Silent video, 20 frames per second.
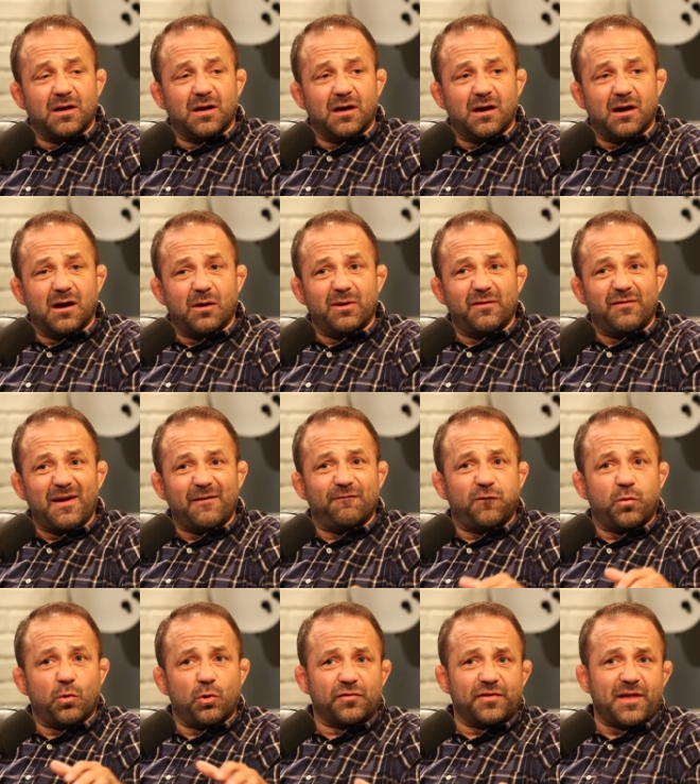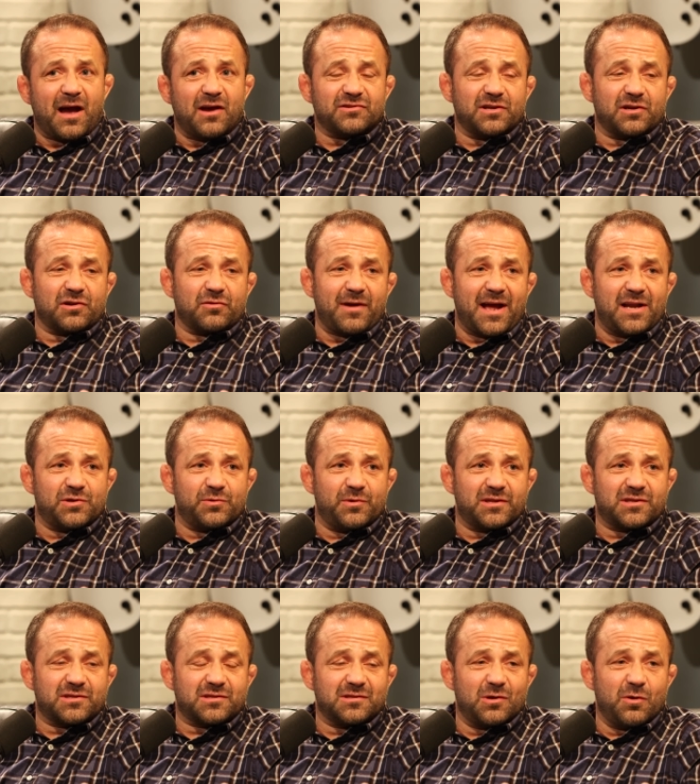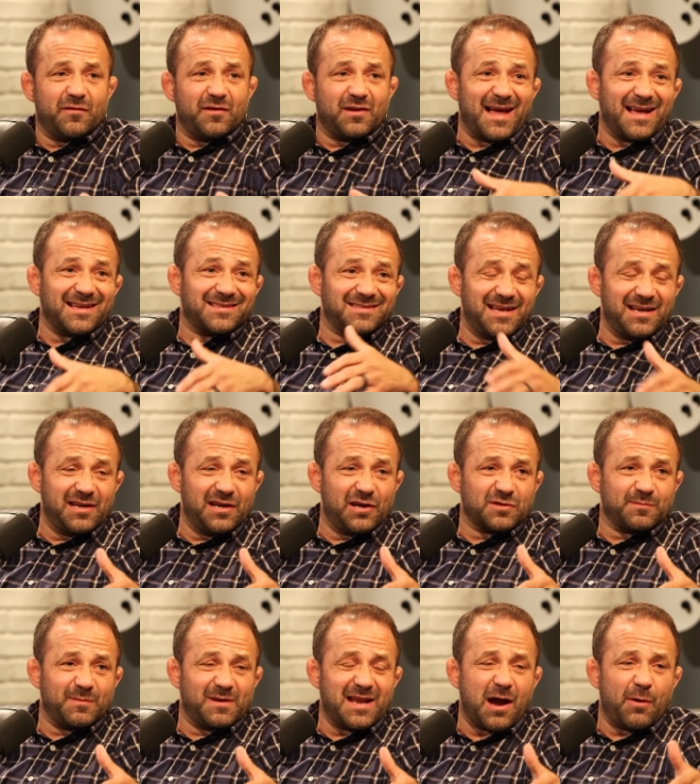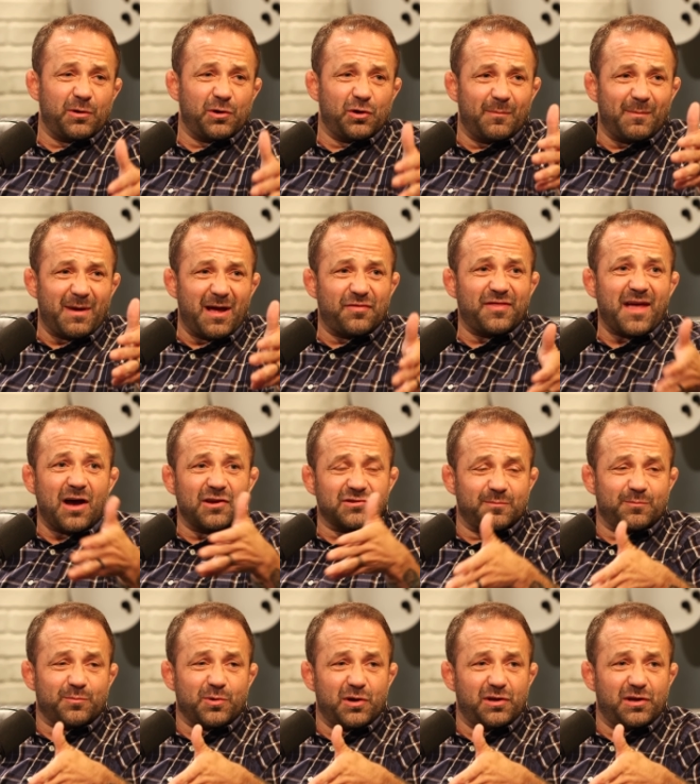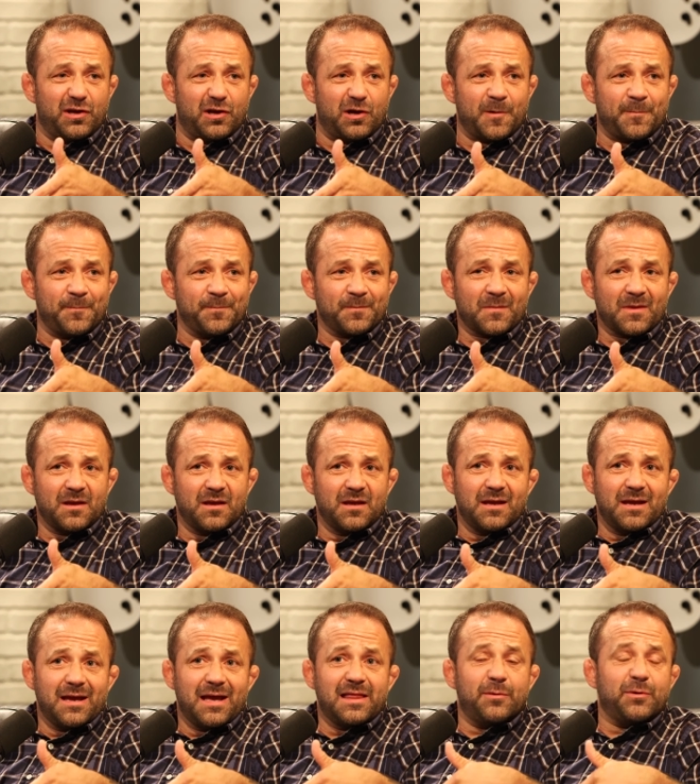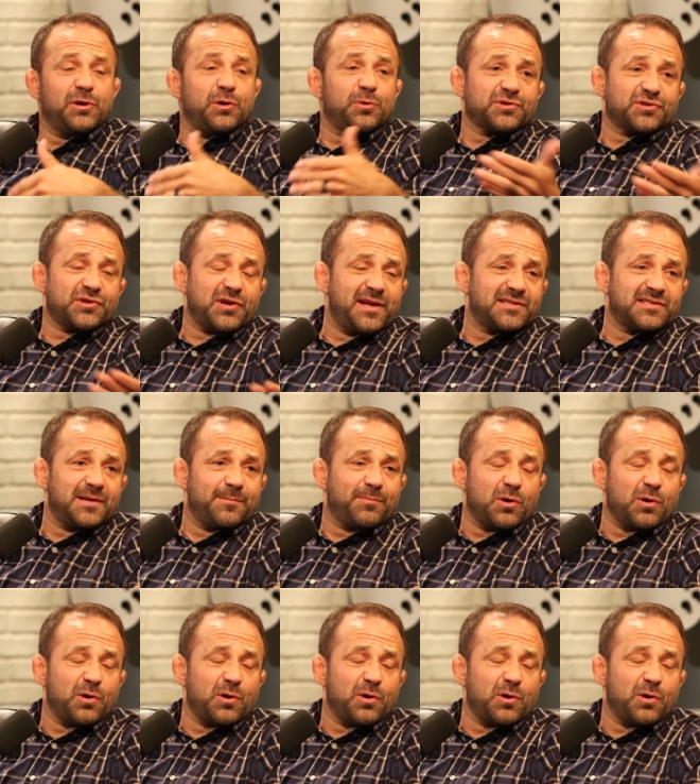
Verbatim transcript: Uh, we've had 4,000 graduates over the last 10 years, but now we're doing about 1,000 per year. And then we do resiliency